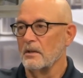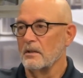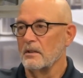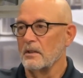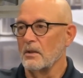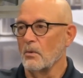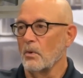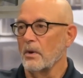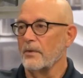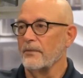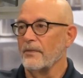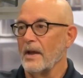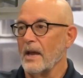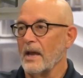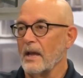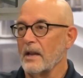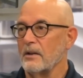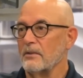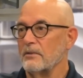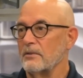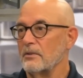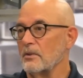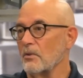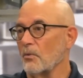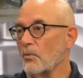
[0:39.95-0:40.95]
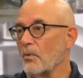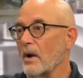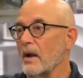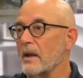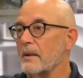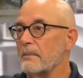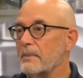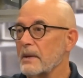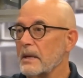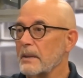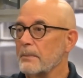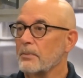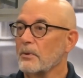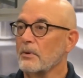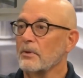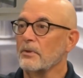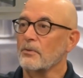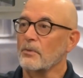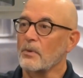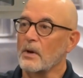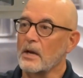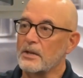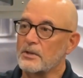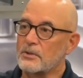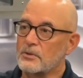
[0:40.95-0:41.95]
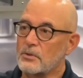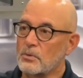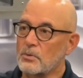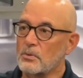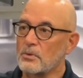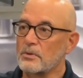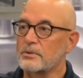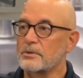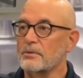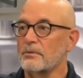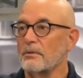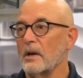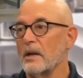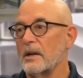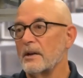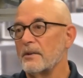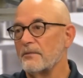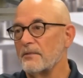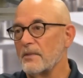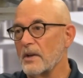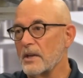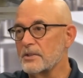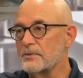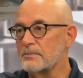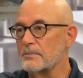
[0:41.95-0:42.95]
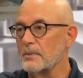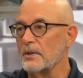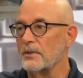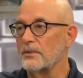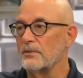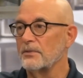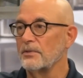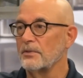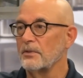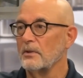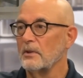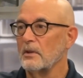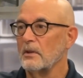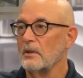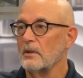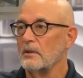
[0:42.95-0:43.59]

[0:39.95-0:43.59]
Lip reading: that we've had the right people, the right tools, the right investments